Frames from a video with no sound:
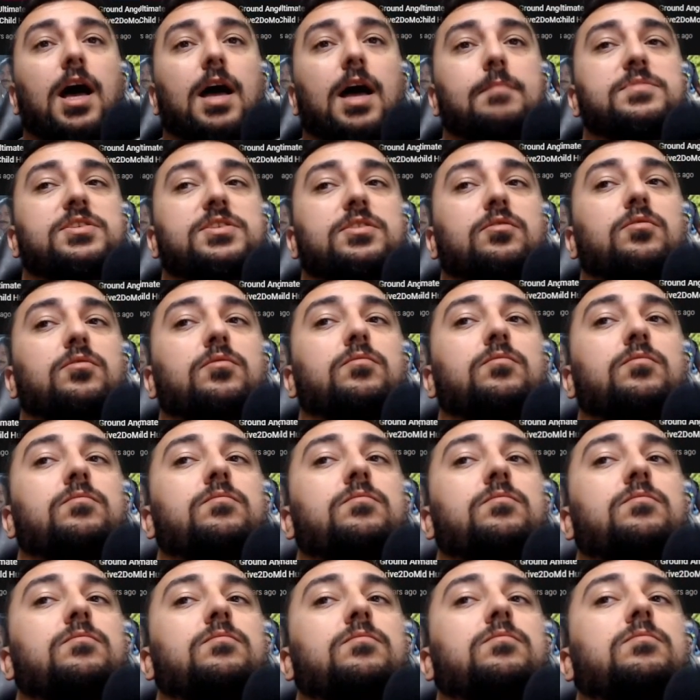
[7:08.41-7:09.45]
So
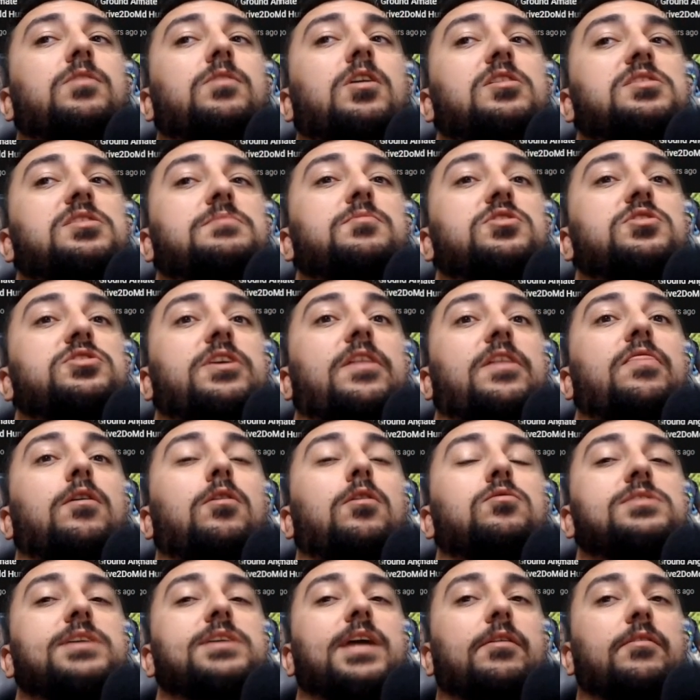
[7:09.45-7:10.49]
customers in
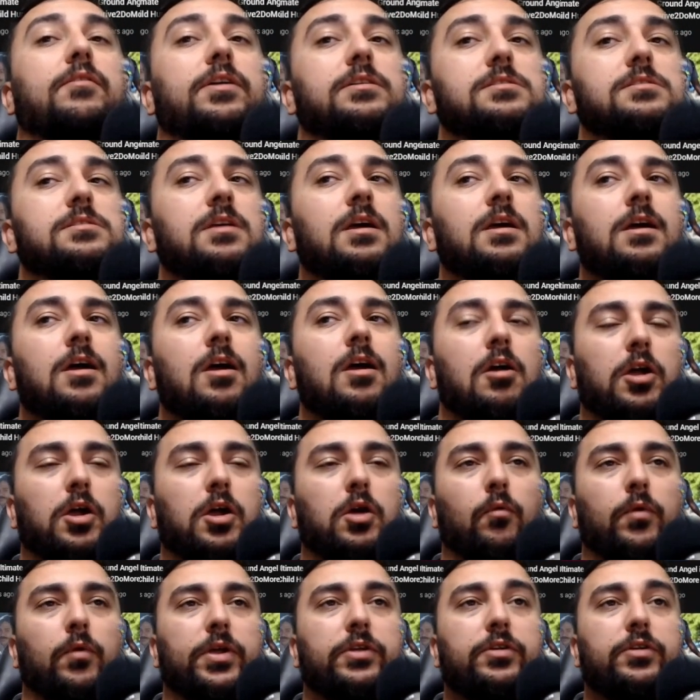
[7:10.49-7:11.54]
those areas are
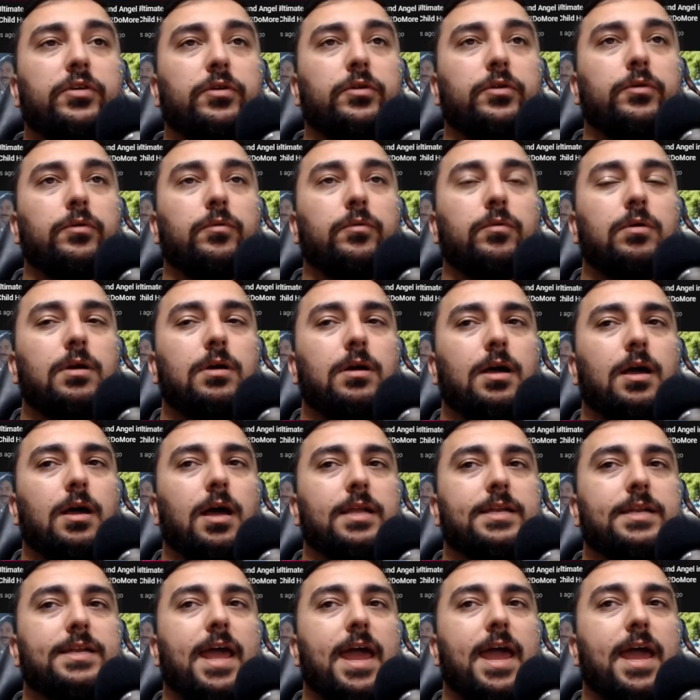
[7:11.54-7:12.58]
going to
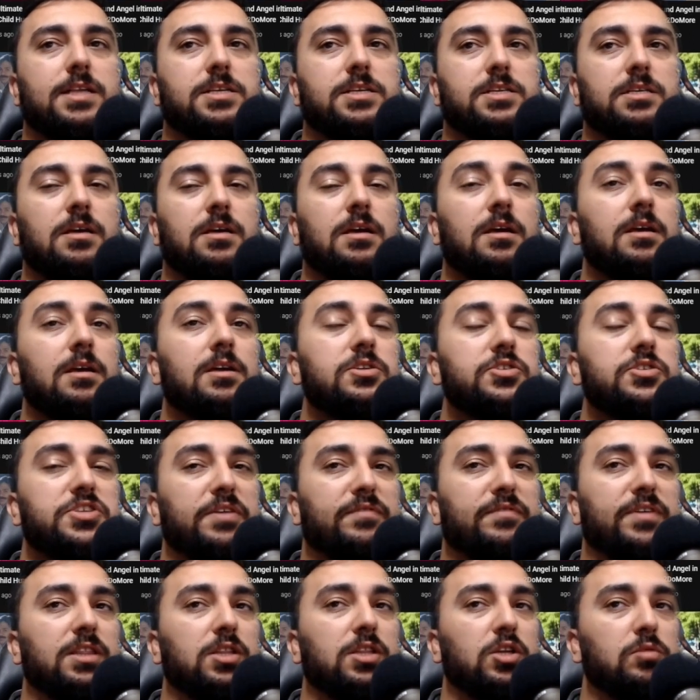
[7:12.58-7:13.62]
attach
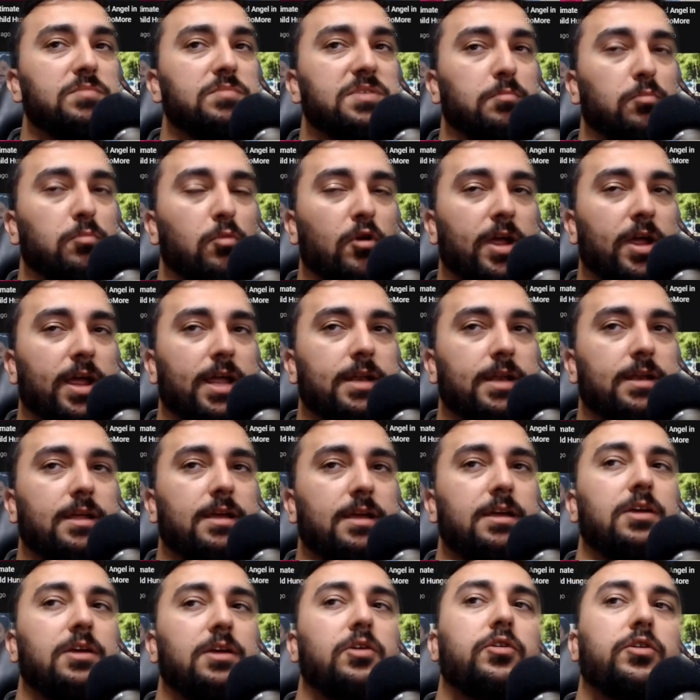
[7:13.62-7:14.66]
Jiffy Lube's brand
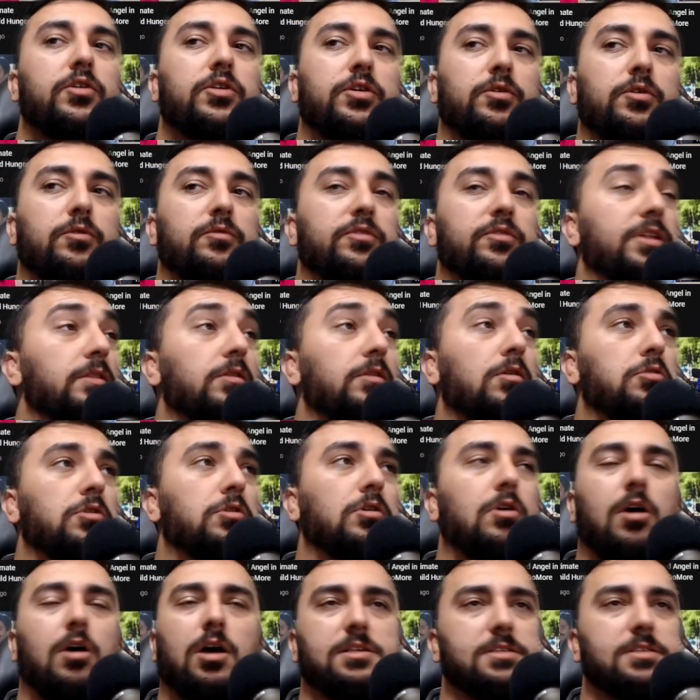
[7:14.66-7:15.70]
to the local
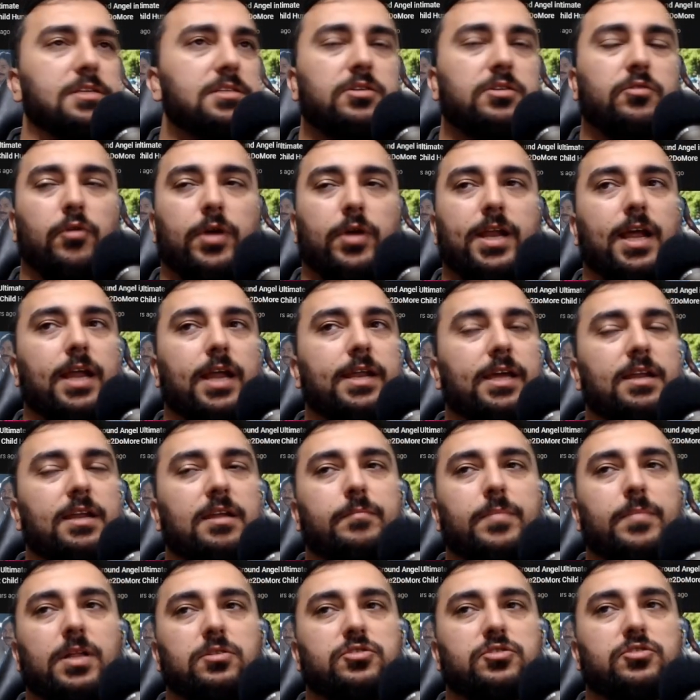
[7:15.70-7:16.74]
causes. Great idea to
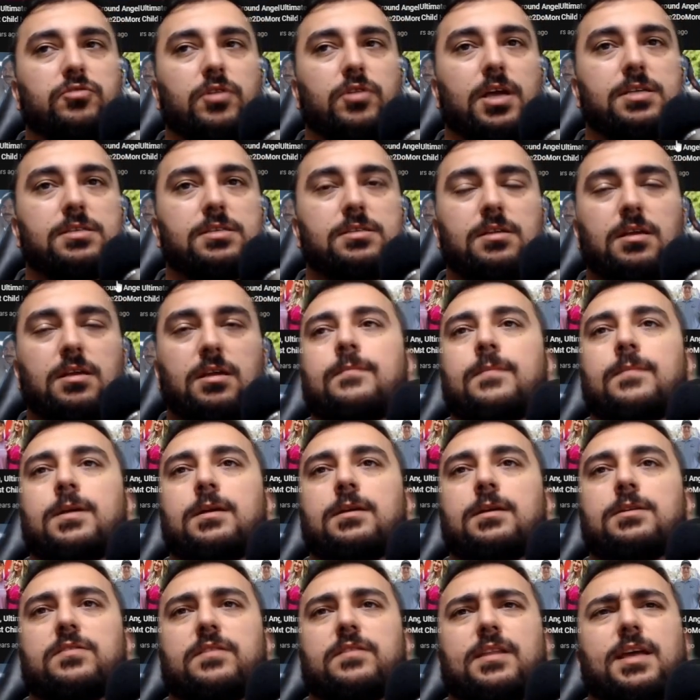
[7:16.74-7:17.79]
build trust.
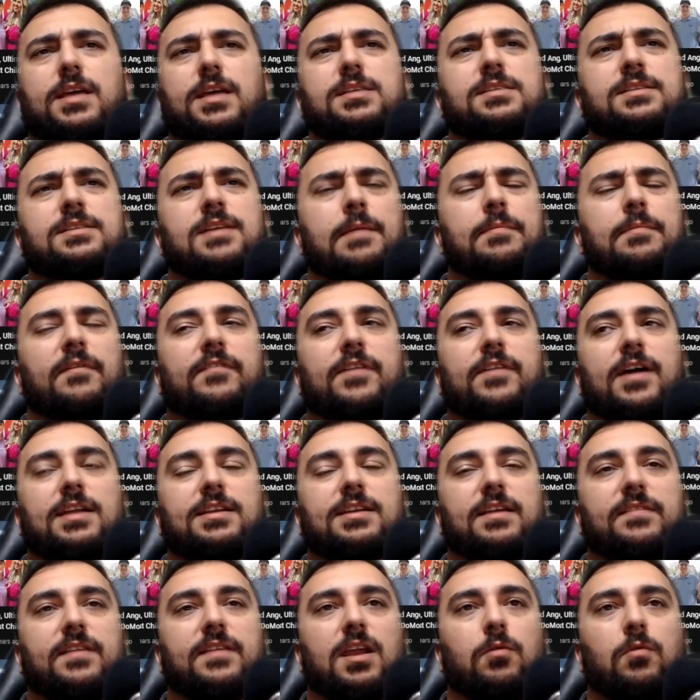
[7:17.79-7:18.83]
So the next type of
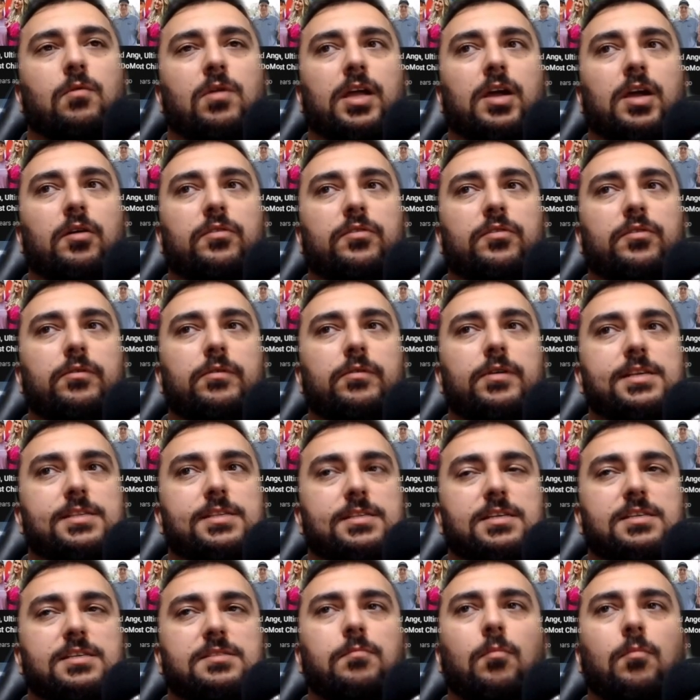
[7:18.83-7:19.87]
content that I want to go through is
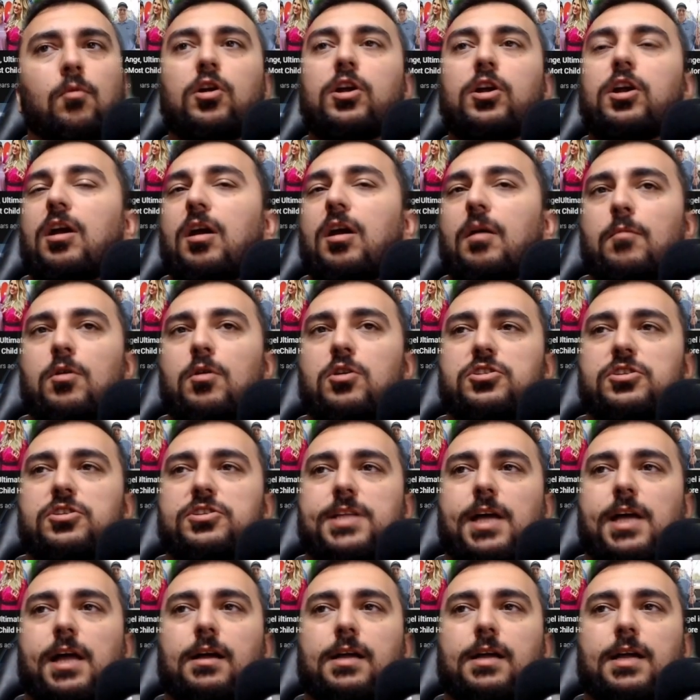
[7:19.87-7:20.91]
this more commercial
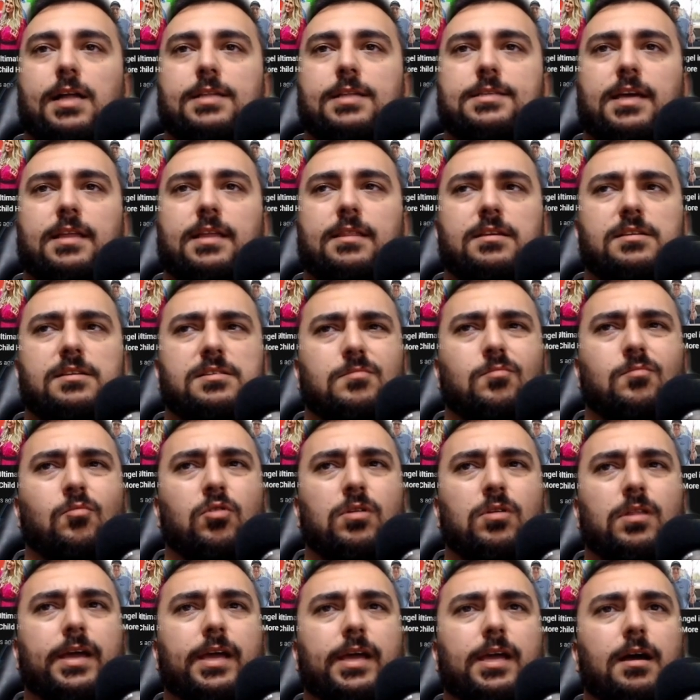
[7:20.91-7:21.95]
style content. These are more
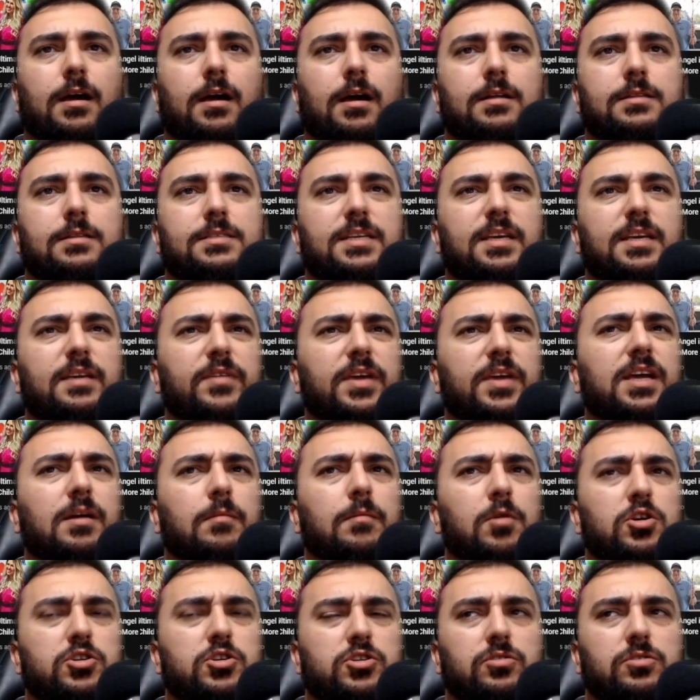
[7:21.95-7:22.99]
like TV
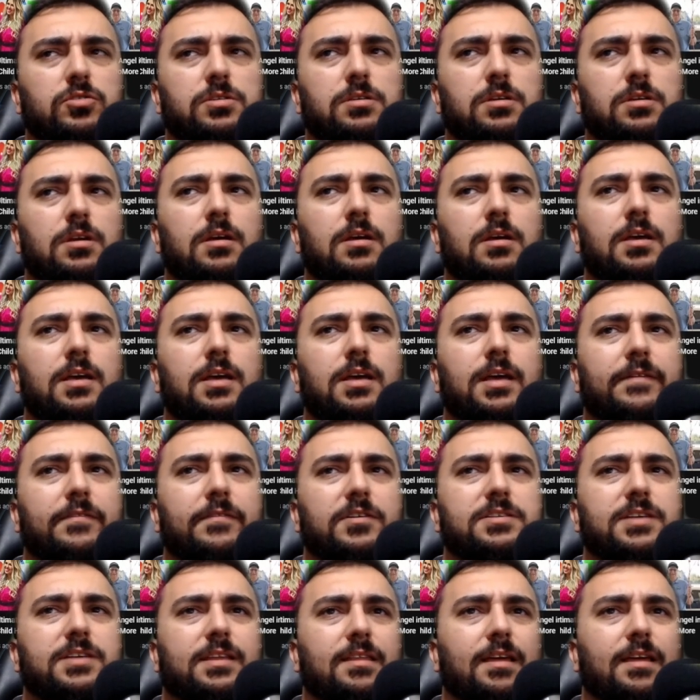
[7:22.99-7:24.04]
commercials. It
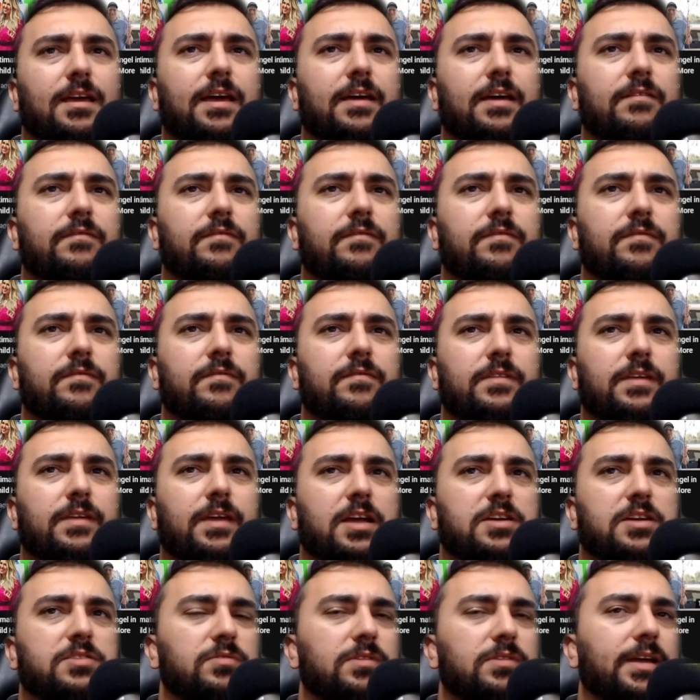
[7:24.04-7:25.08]
looks like they have the
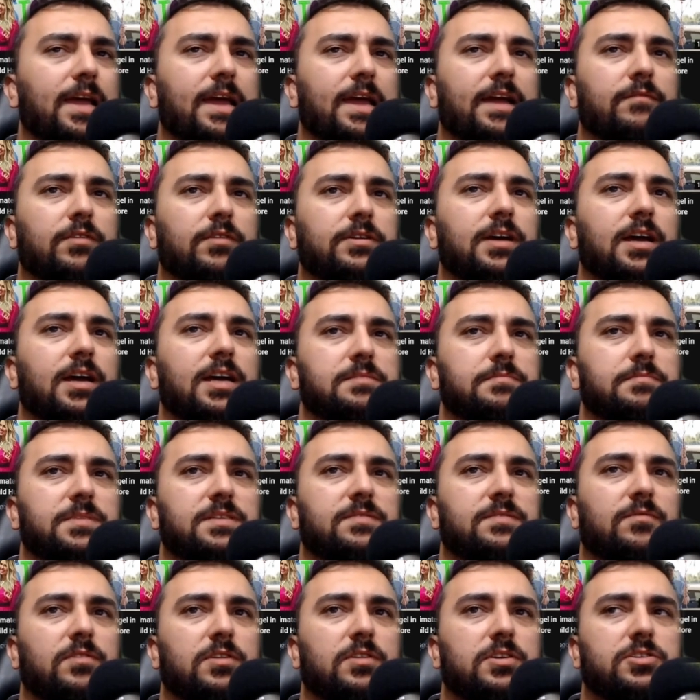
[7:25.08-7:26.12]
actual advertisements
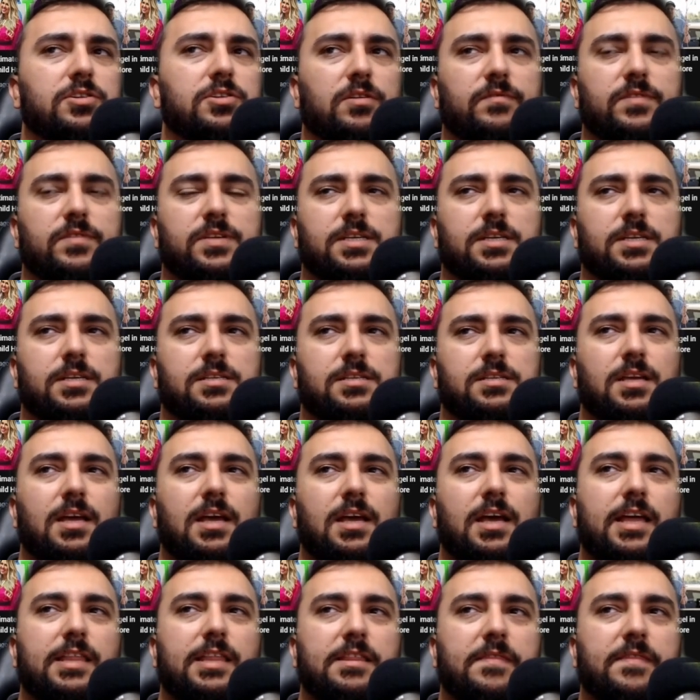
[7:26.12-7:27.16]
for the services,
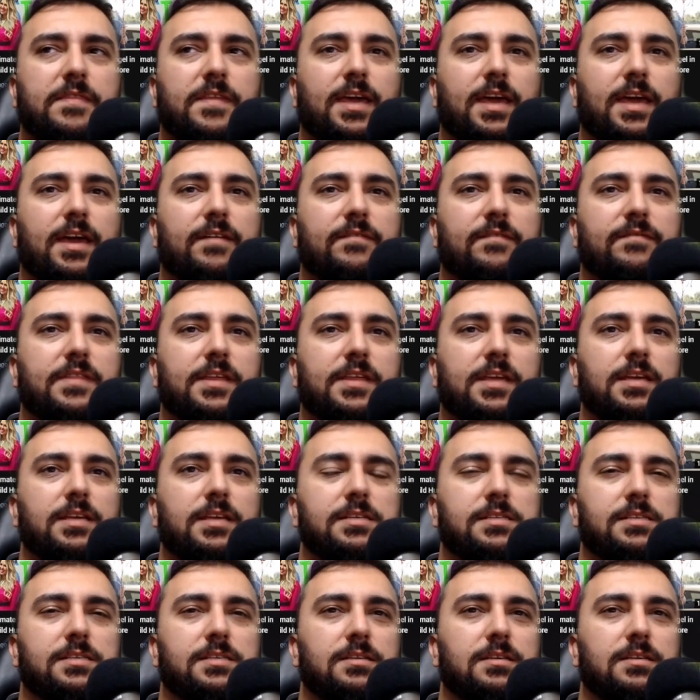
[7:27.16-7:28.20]
and then they have
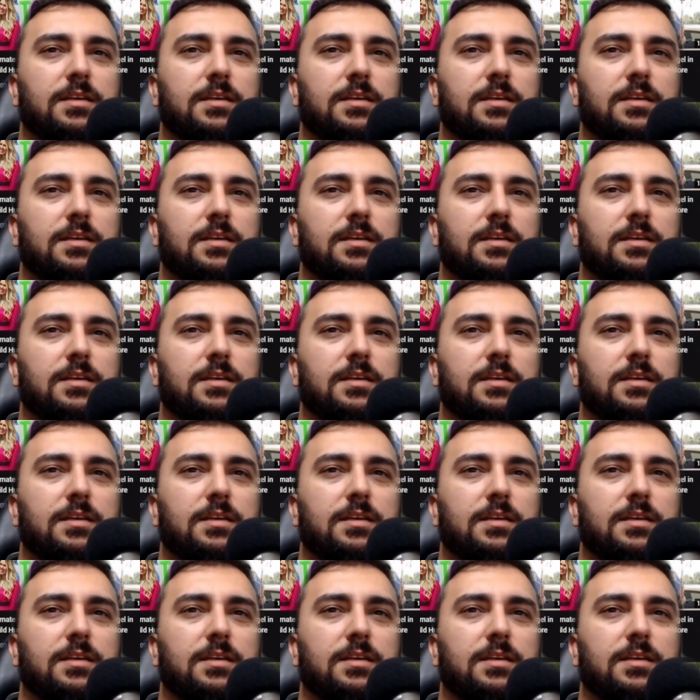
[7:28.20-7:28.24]
this